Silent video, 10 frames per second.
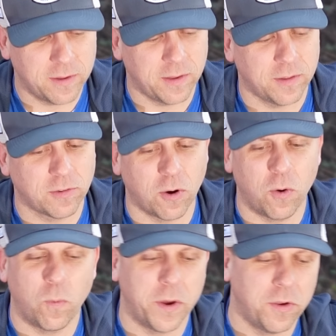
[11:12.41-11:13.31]
And so
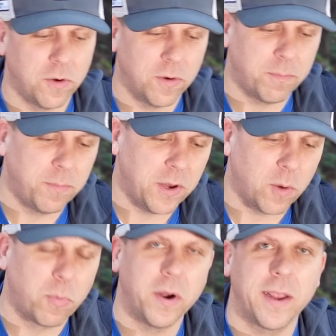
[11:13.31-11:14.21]
when you're, you know,
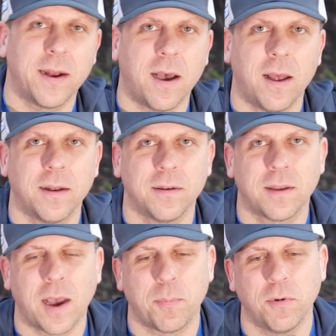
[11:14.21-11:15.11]
putting it on
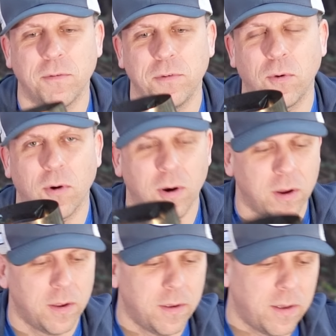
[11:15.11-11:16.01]
top of your
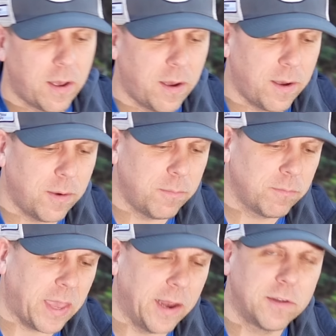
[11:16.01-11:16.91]
um,
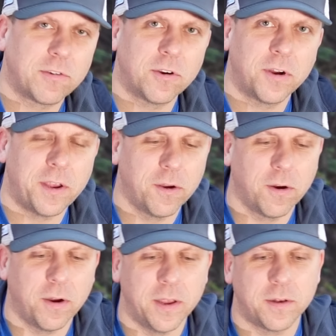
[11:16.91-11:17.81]
canister
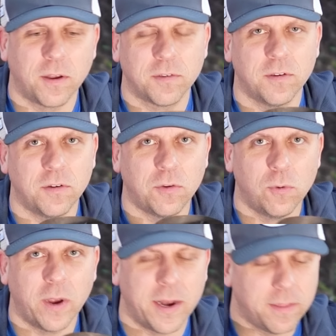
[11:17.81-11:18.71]
here, it doesn't
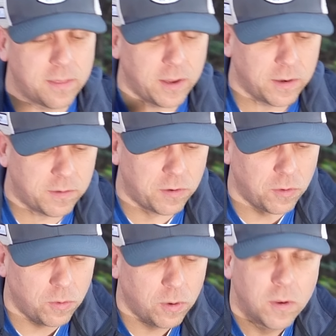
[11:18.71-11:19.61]
do anything
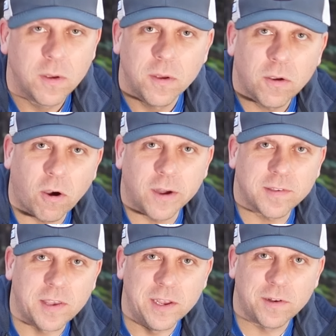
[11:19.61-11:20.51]
to
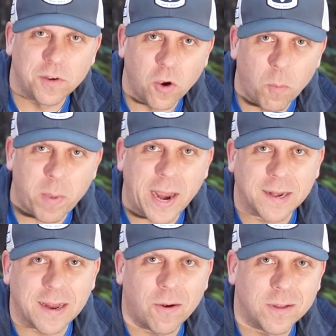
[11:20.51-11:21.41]
cause heat to go back
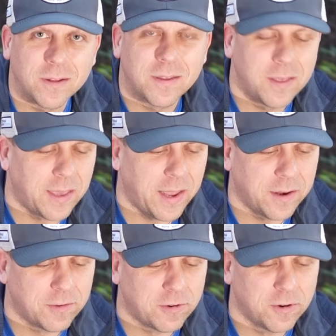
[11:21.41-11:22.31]
down into the
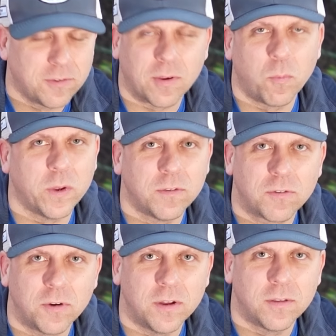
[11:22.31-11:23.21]
canister. Some
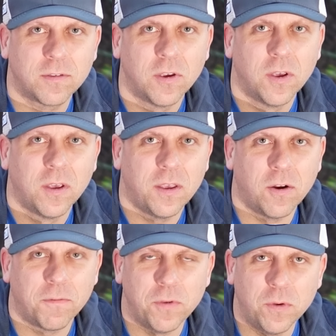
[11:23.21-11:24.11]
windscreens, you
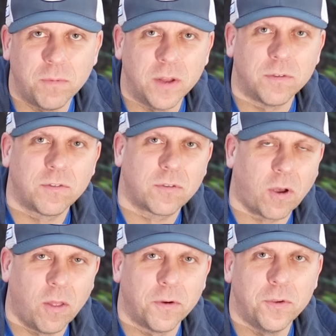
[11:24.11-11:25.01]
know, if you
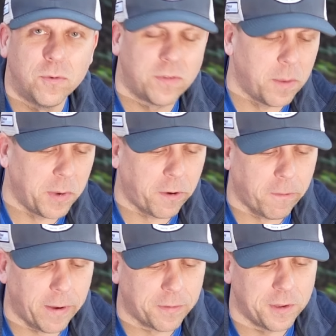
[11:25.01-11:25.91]
install or use them
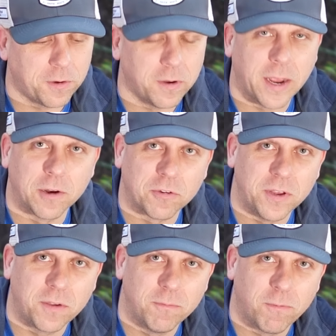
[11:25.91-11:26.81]
incorrectly, could
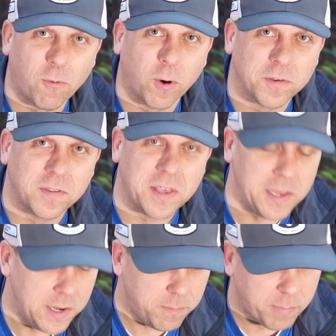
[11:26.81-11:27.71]
actually force the
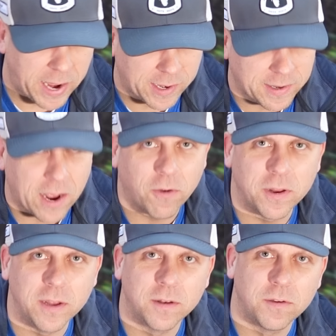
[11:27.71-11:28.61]
heat back down
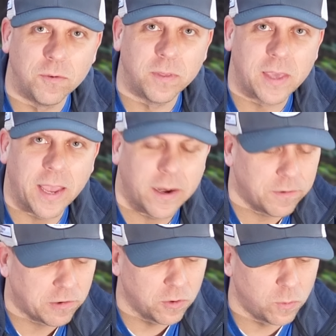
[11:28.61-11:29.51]
into the
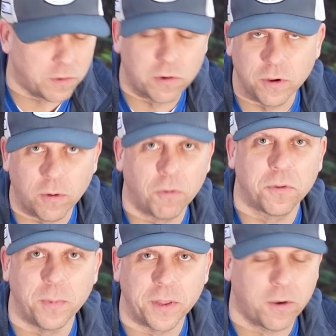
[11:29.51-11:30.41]
canister, which could
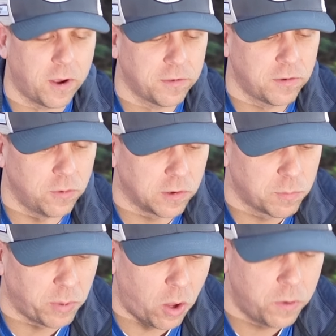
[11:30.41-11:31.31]
ultimately cause it to
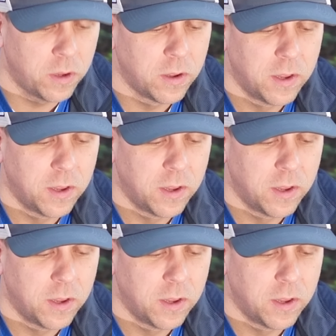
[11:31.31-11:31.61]
explode.